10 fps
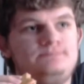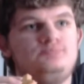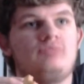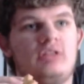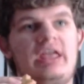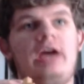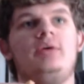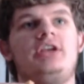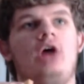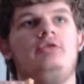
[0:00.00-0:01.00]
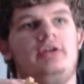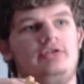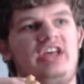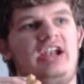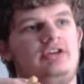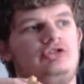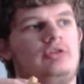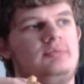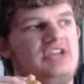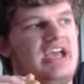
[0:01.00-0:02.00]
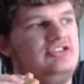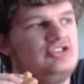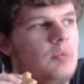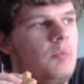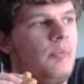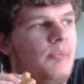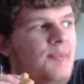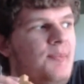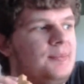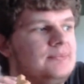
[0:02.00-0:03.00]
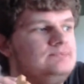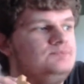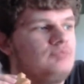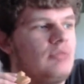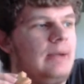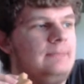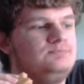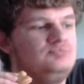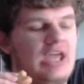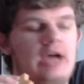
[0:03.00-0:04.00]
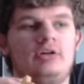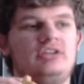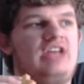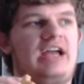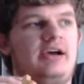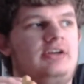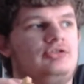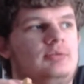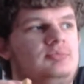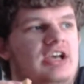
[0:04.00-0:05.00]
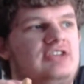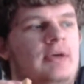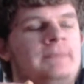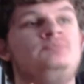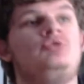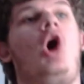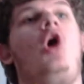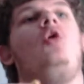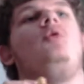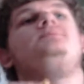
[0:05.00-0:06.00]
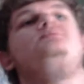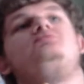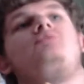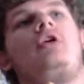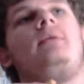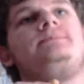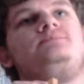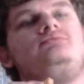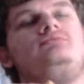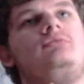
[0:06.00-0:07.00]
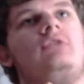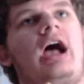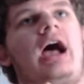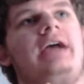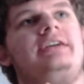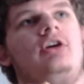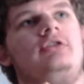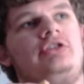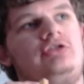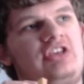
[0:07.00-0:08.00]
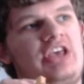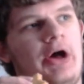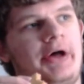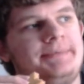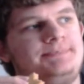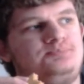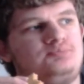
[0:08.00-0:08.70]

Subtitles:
There we go. There's that ice cream taste. There is that ice cream taste. Oh. I can also see, what